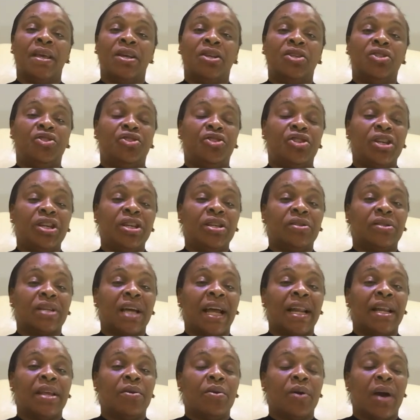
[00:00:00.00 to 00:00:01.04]

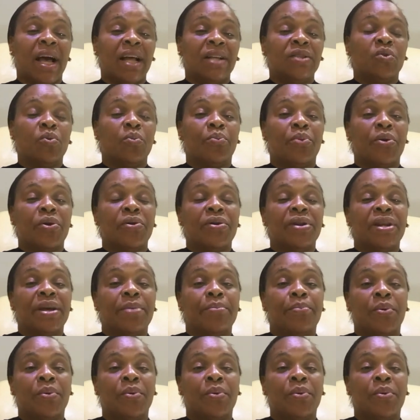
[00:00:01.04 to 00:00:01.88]
And he had to borrow the